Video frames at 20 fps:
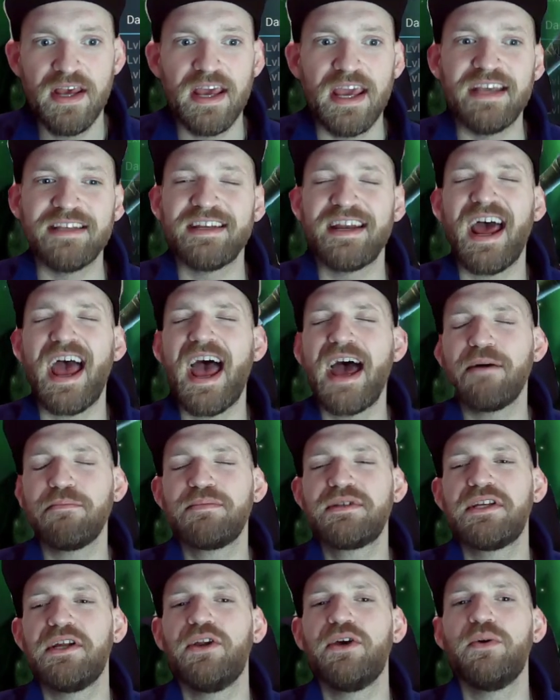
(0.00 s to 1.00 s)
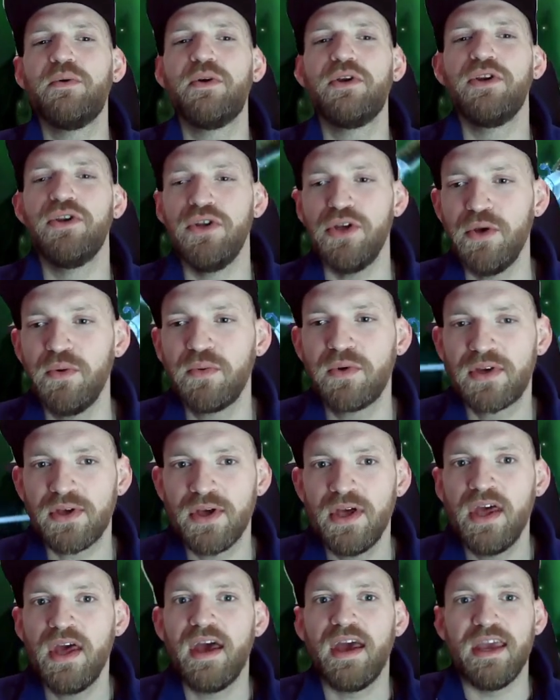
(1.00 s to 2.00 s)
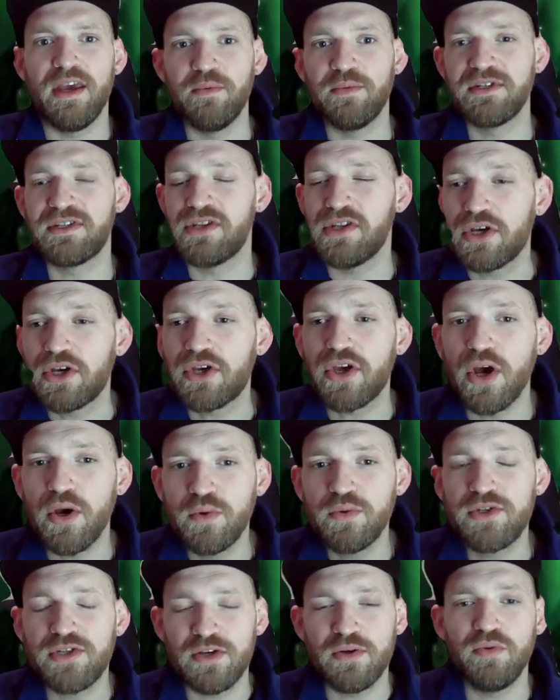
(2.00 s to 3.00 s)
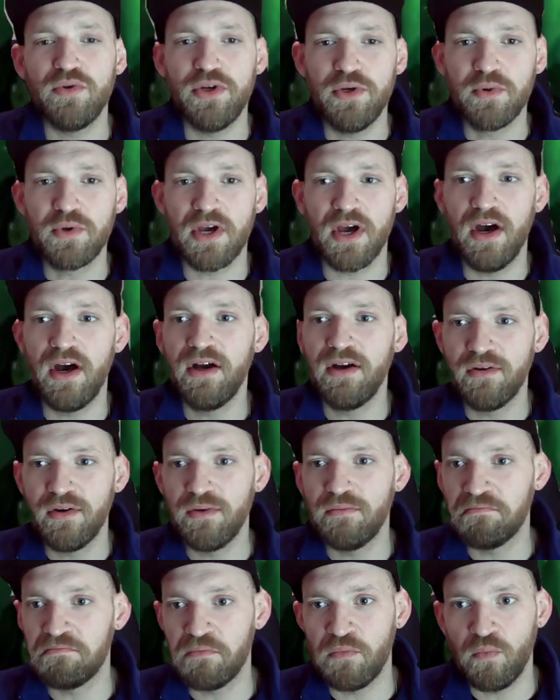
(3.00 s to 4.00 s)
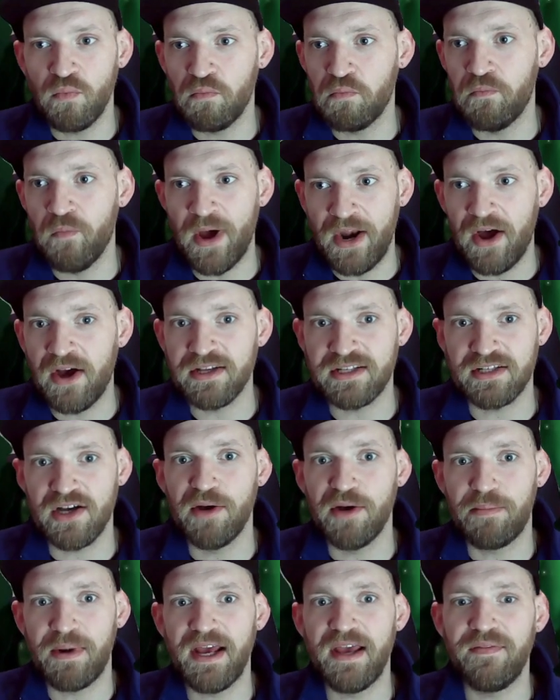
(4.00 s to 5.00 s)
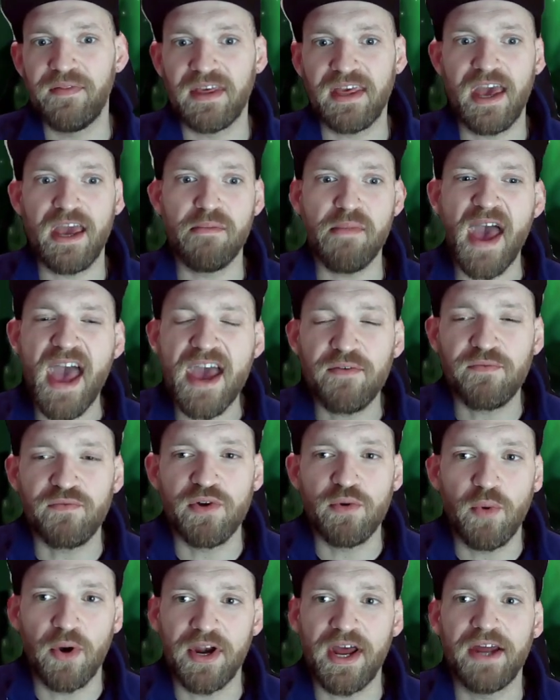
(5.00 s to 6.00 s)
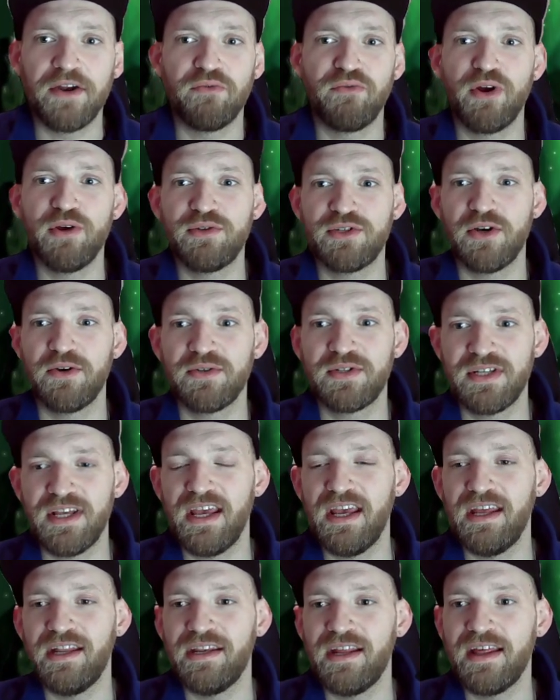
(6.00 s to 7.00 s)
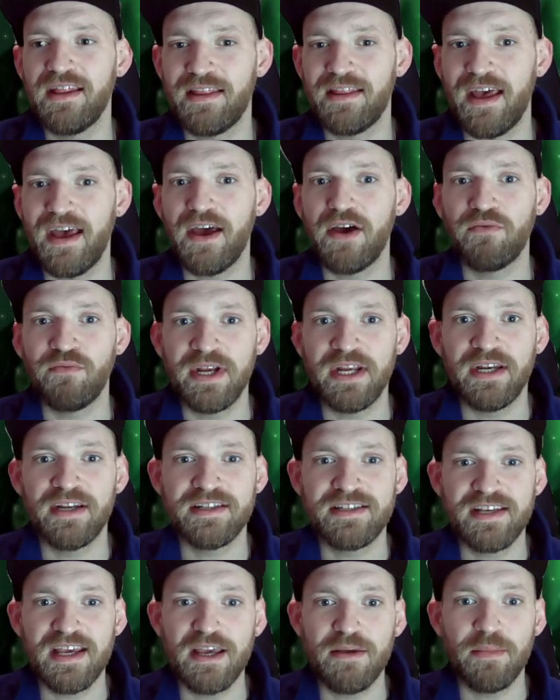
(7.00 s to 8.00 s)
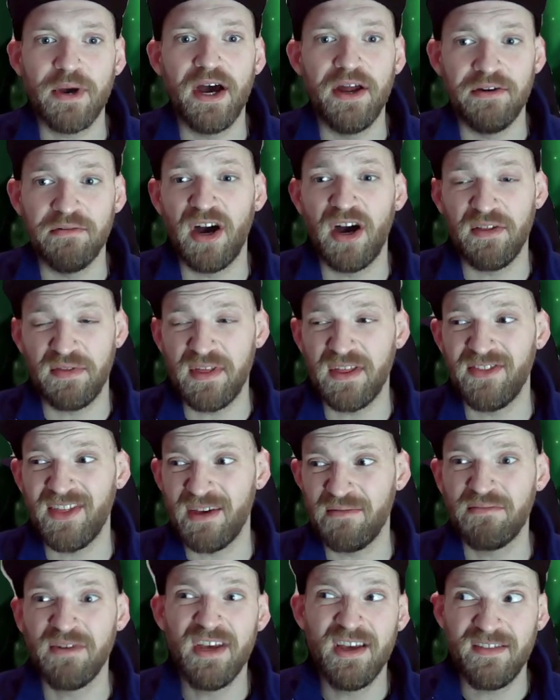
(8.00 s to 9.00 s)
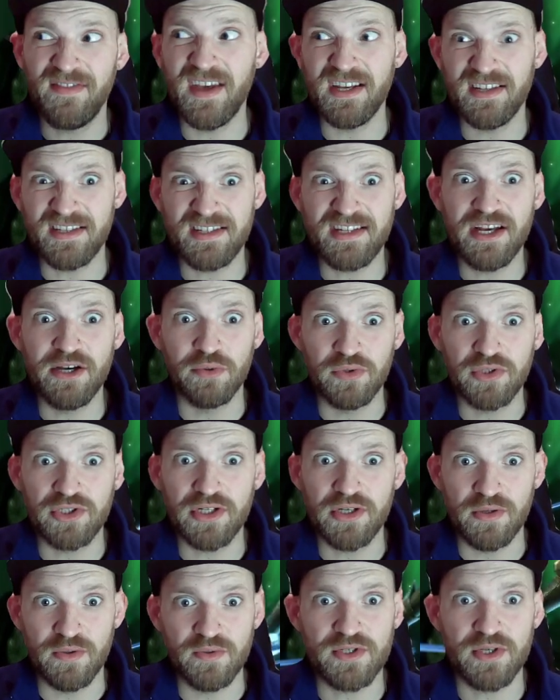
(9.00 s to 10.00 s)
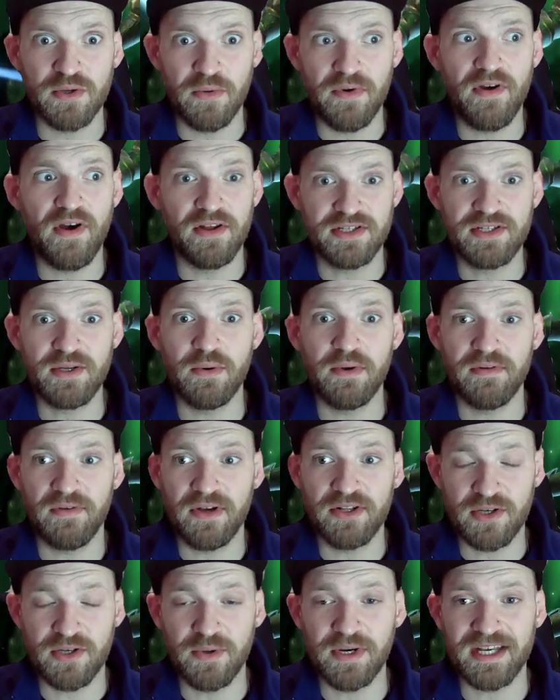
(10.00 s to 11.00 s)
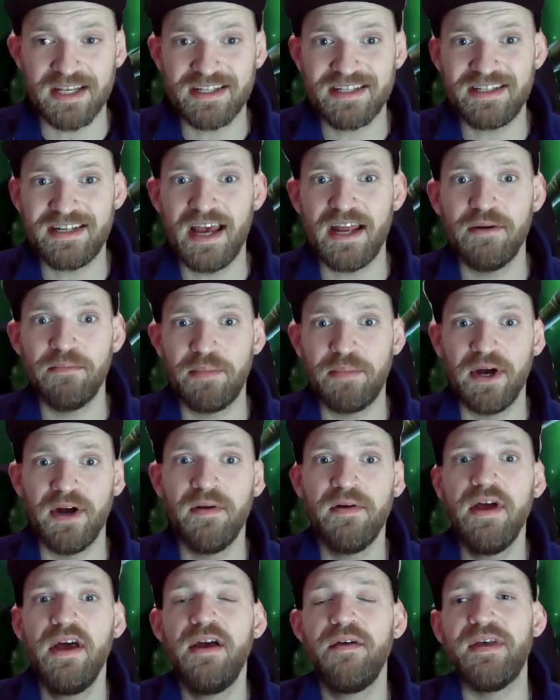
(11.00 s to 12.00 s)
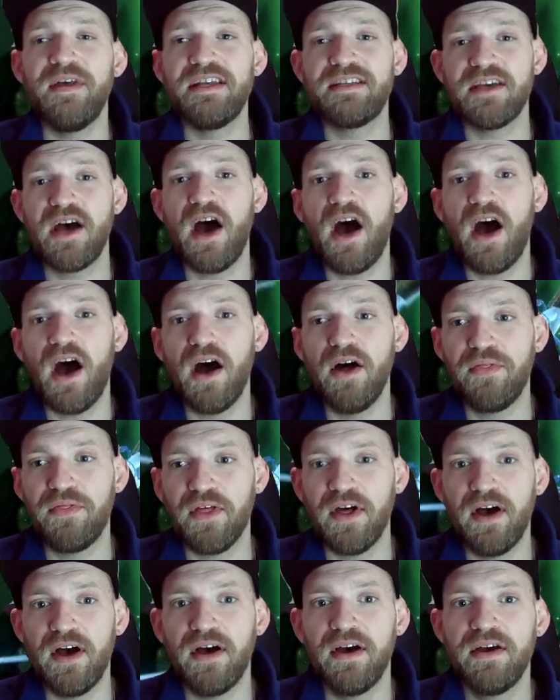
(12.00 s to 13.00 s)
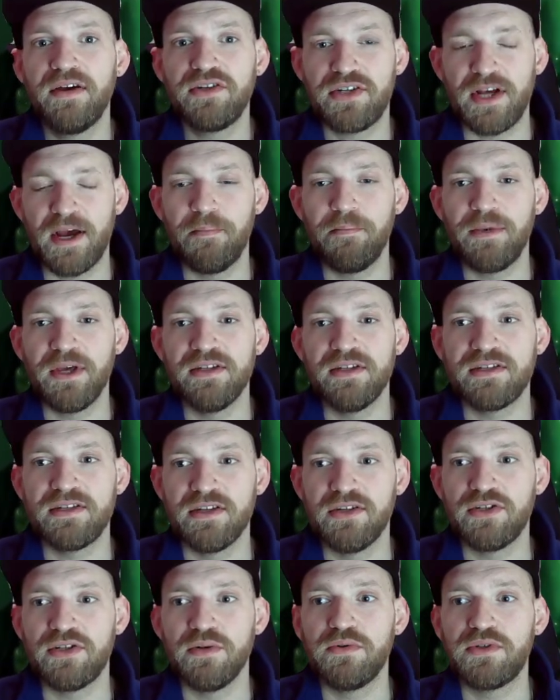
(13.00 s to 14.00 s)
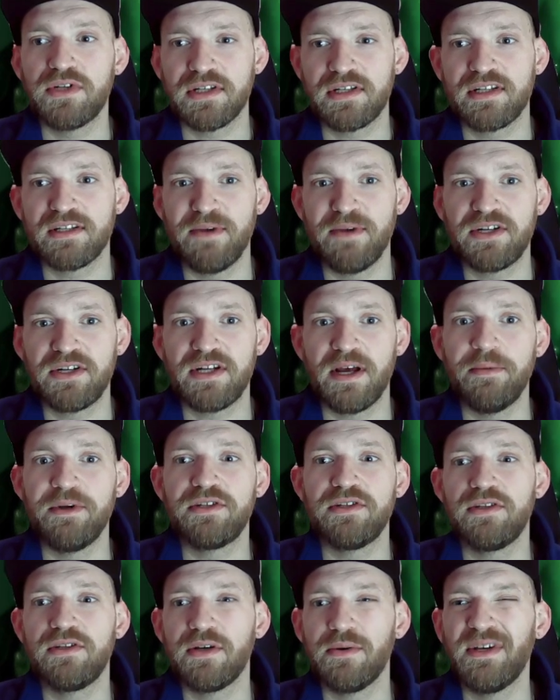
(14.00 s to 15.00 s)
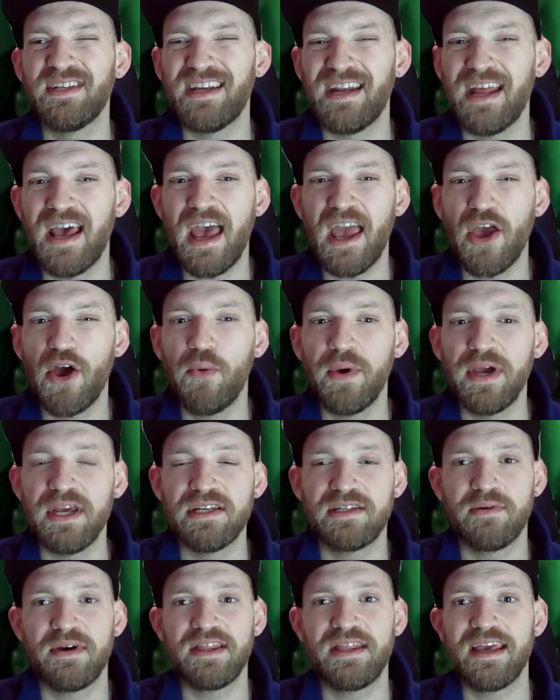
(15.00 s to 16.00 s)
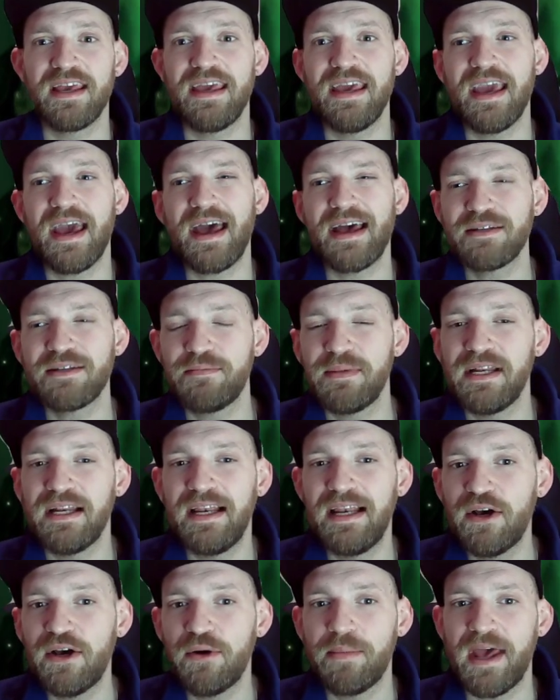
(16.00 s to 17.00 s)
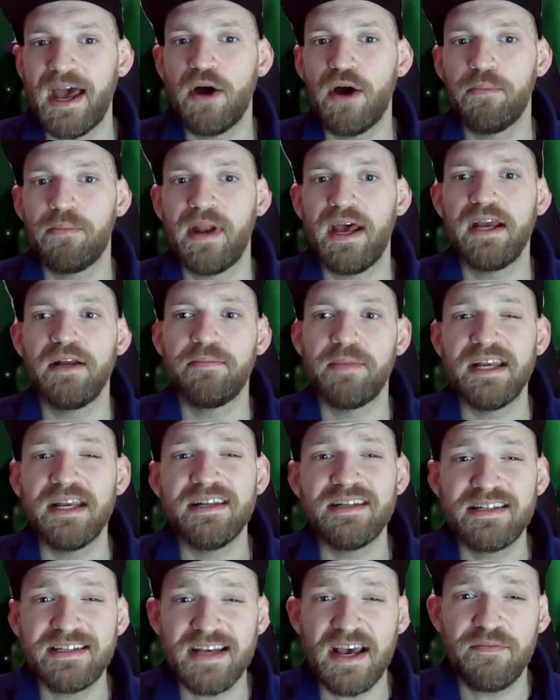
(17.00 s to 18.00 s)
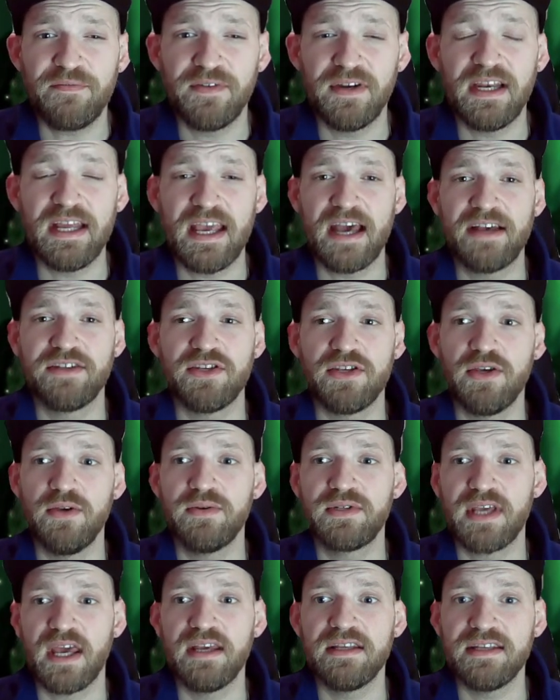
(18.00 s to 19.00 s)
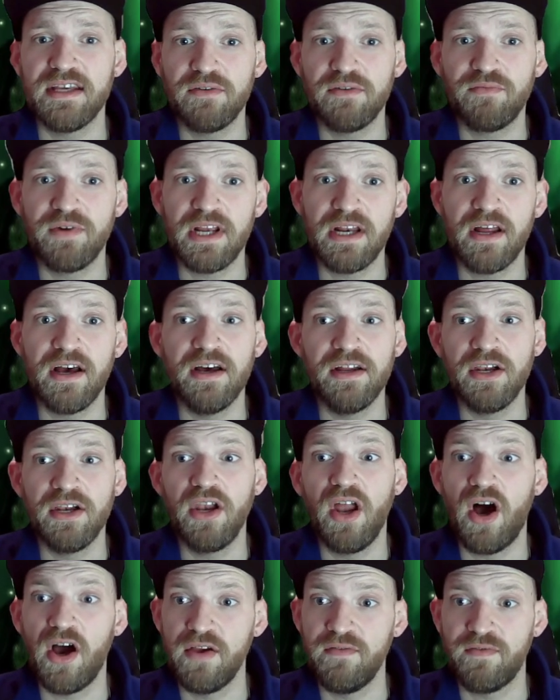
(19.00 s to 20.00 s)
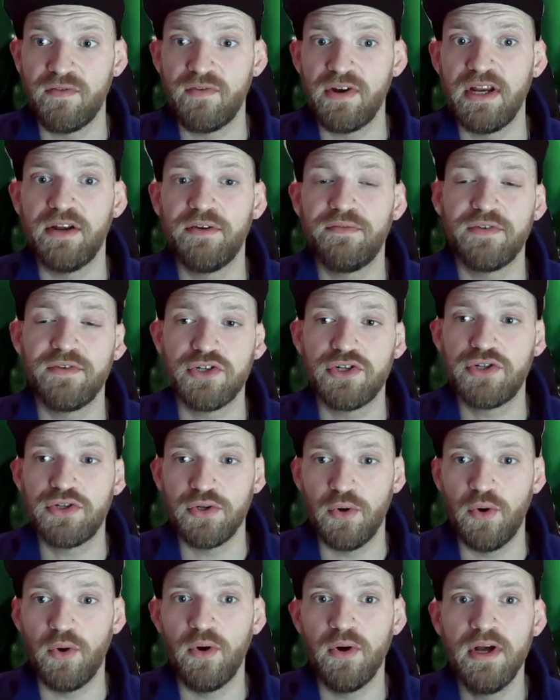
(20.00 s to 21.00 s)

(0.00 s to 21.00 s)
He's an absolute nuke. He was the go-to nuker when I started playing the game. Everyone had a Rotos in their arena team, and I think they still do to an extent, but there's other champions that do just as much damage that do it as an AoE. So I think he has been a little bit outplayed, but he definitely has a use case in arena and live arena for sure.